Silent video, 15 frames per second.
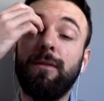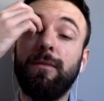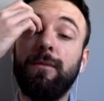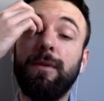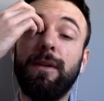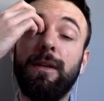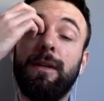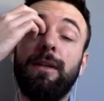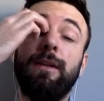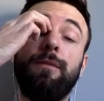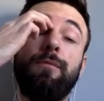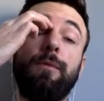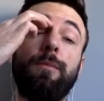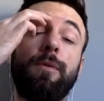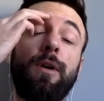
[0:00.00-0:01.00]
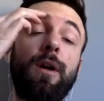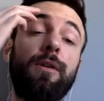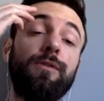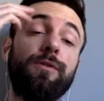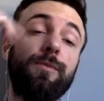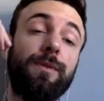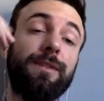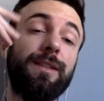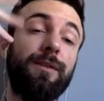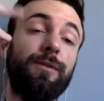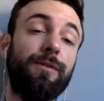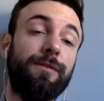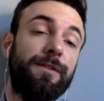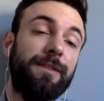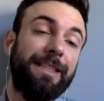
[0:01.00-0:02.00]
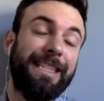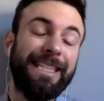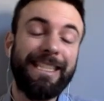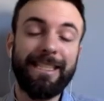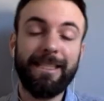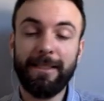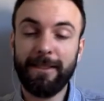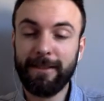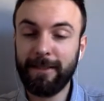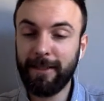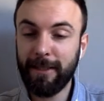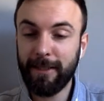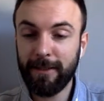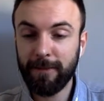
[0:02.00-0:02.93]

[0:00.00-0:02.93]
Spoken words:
we pronounce with sound of T in the end.